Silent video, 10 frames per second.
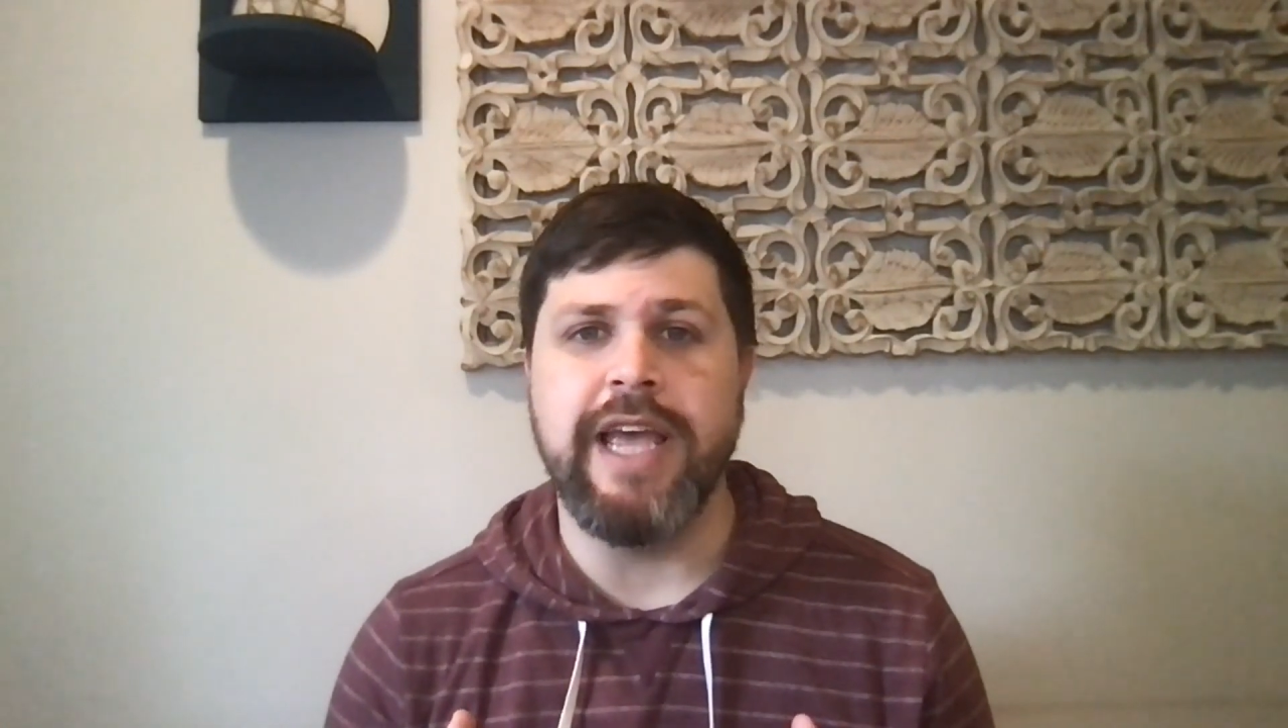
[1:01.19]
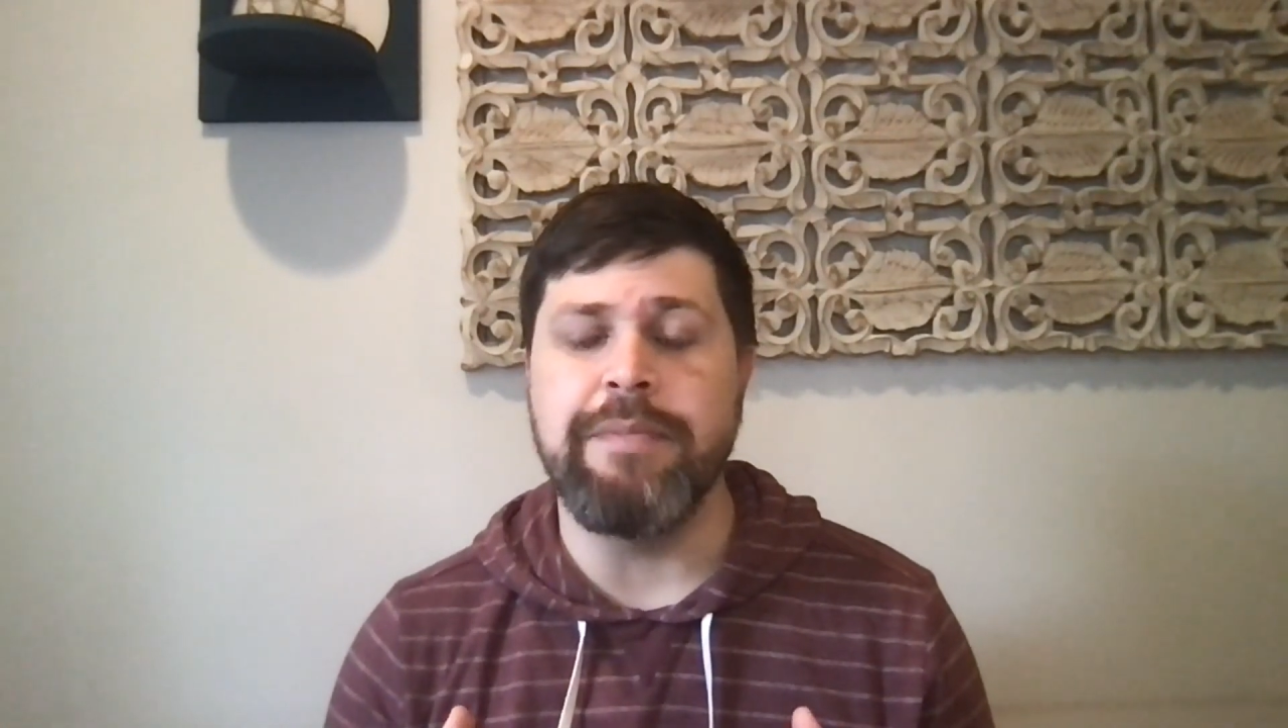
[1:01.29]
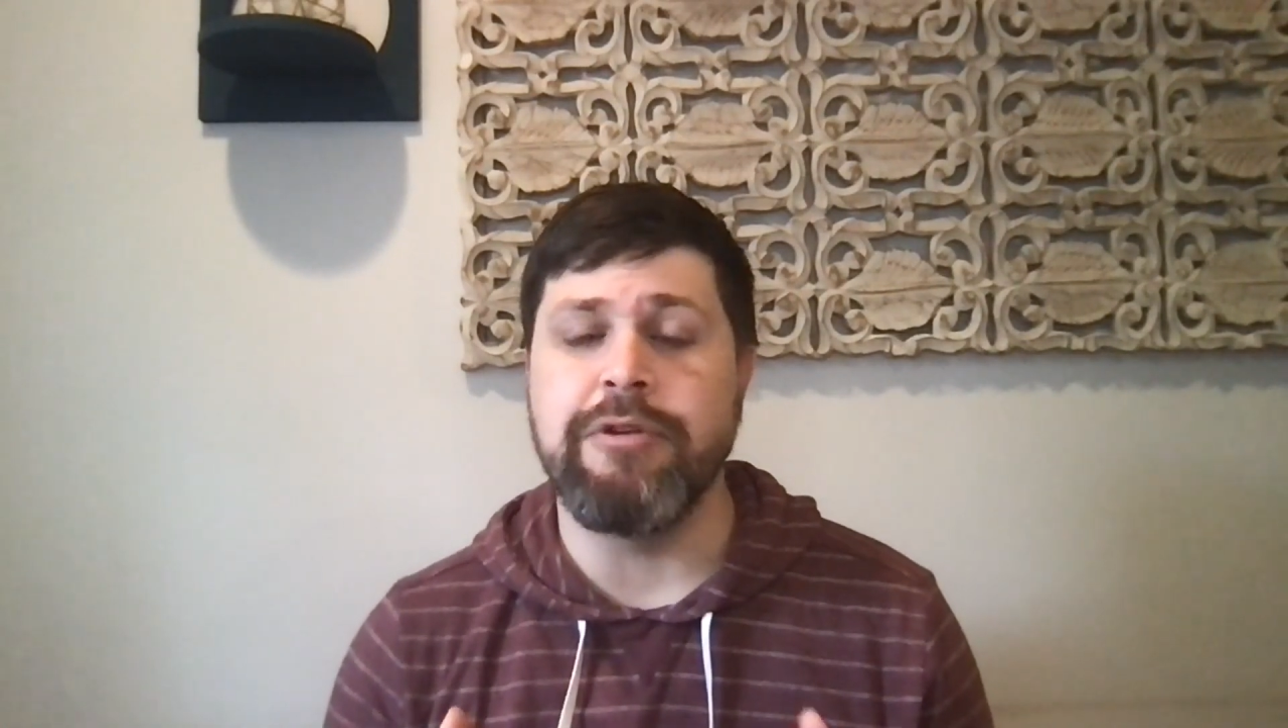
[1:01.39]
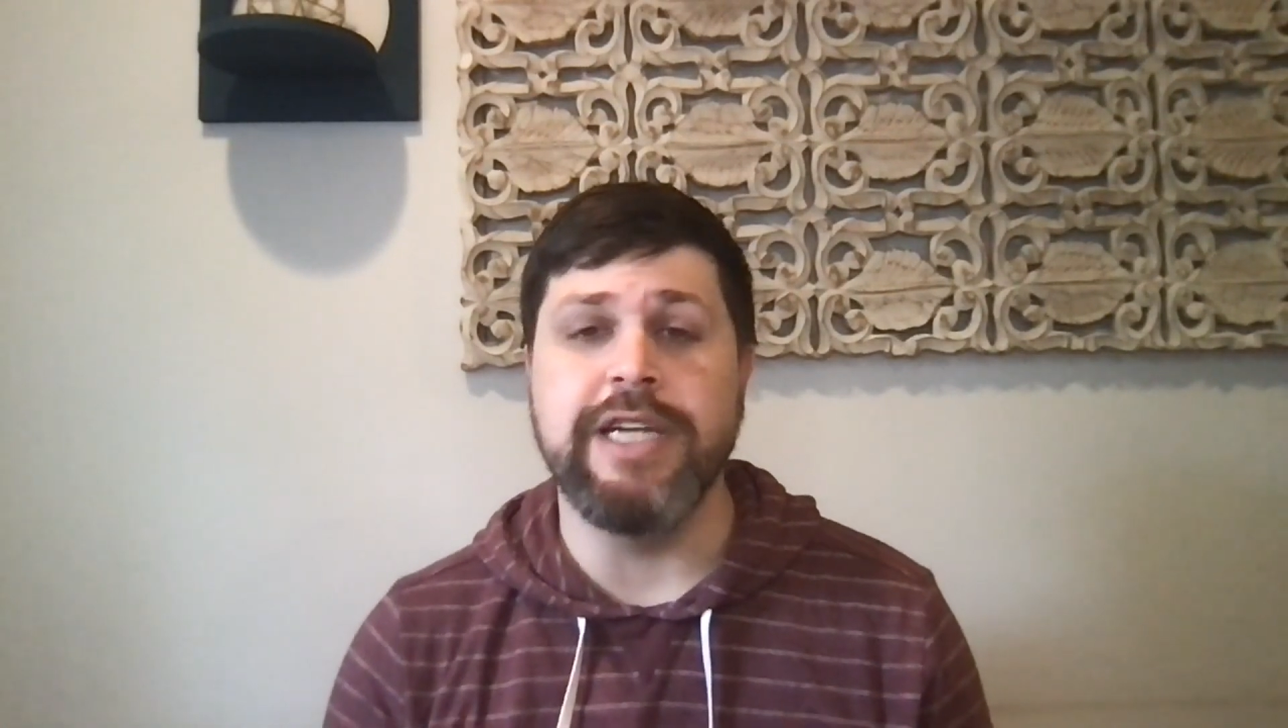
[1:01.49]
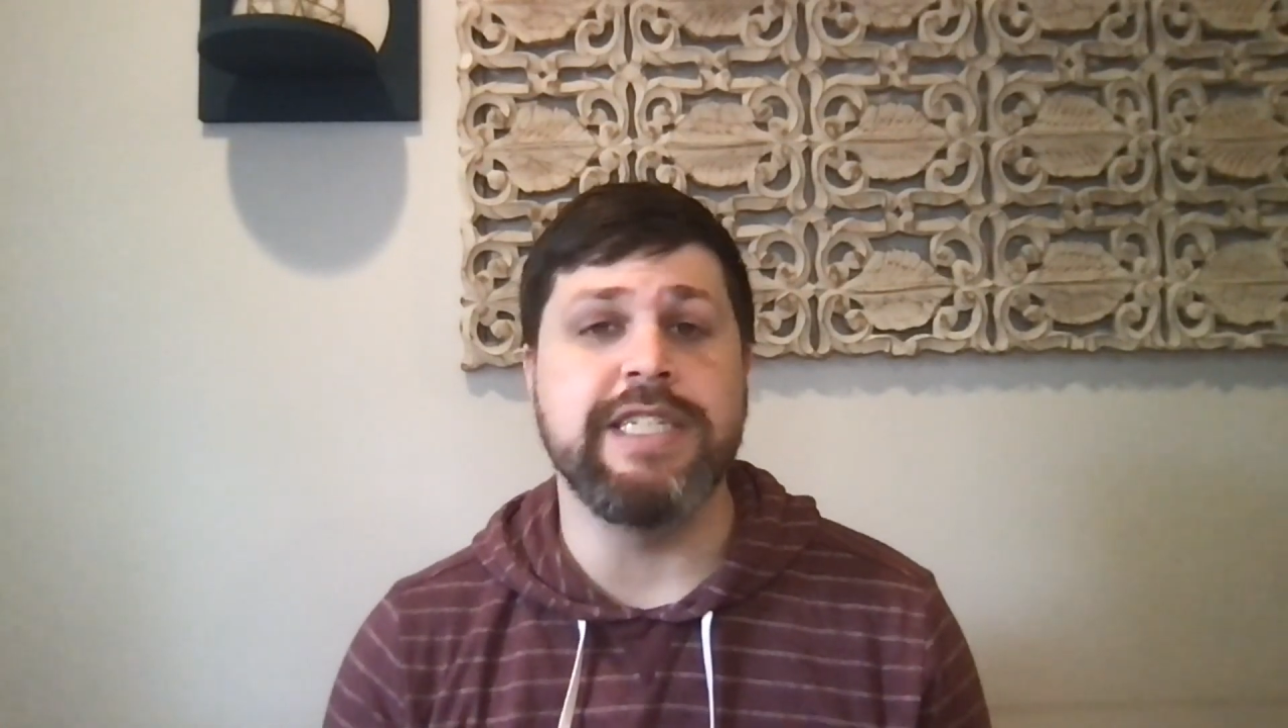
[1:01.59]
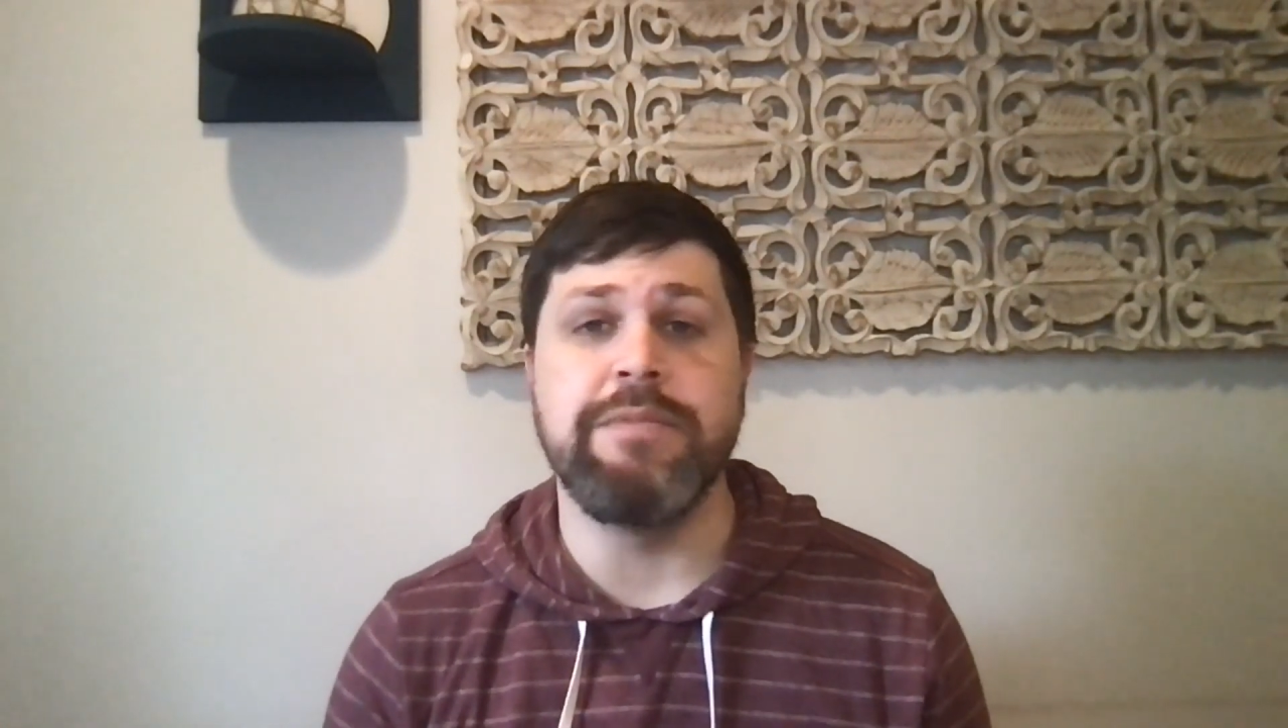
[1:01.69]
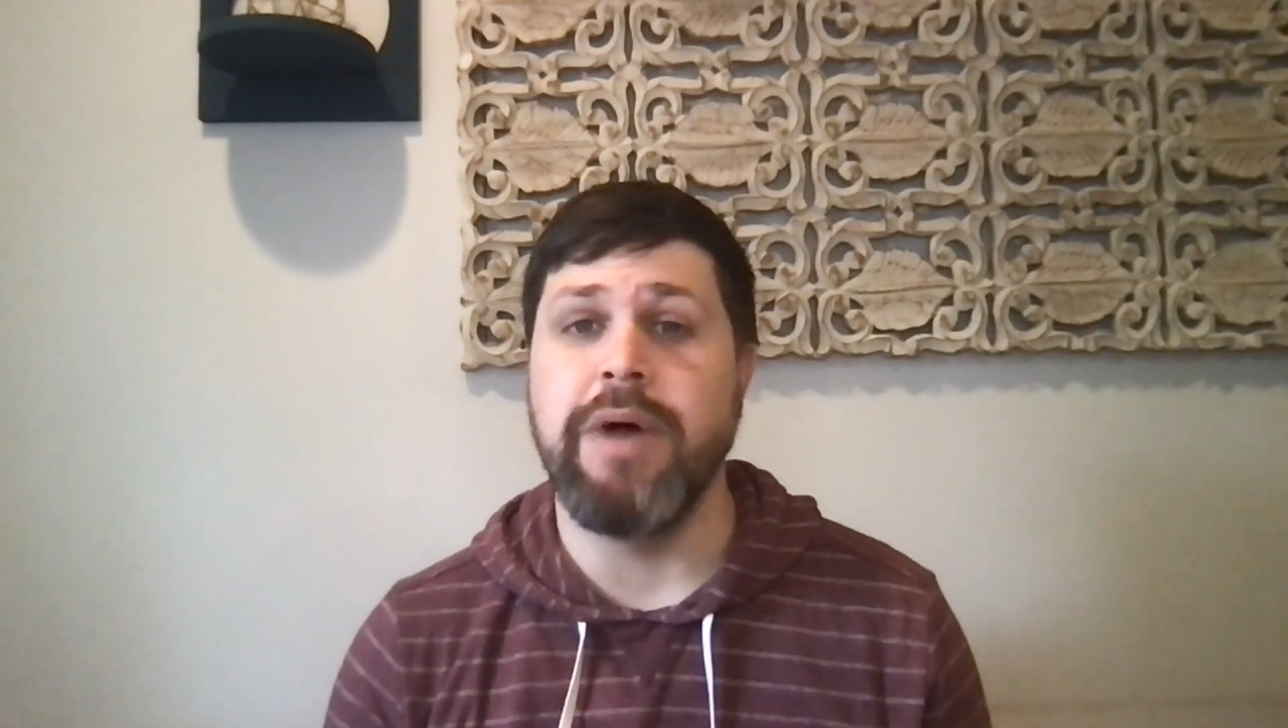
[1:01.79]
a pricing